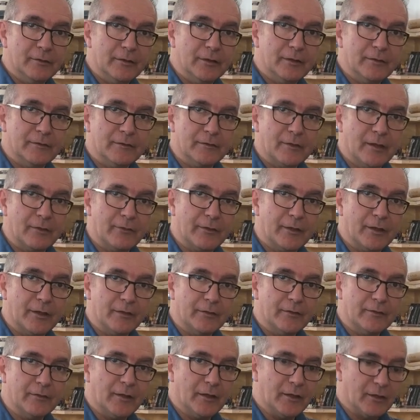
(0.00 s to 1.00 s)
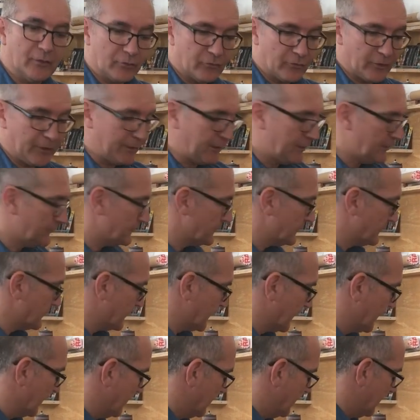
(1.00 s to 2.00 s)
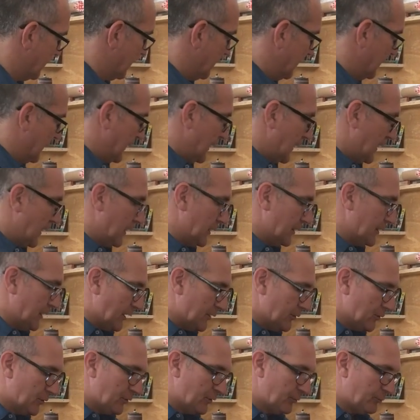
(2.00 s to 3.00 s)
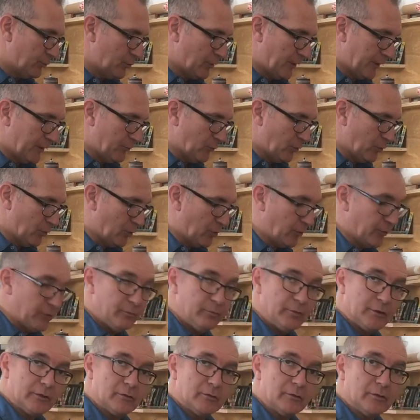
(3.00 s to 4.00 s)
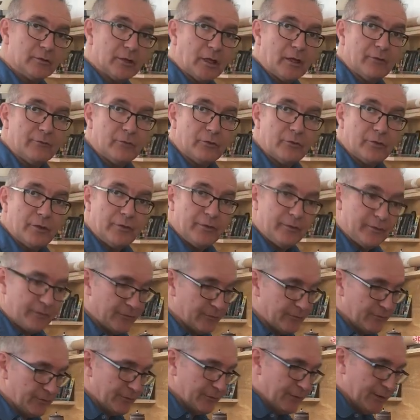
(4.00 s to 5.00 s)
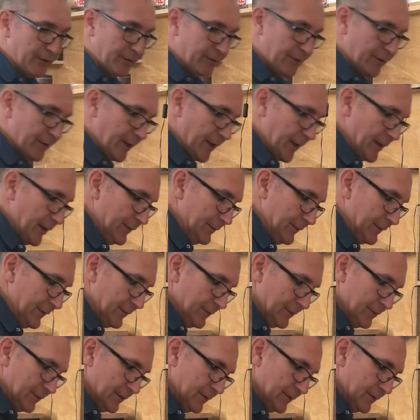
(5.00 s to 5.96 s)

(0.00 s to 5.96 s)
the stuff that is there already. And I'm not going to put any more oil because I've already did that.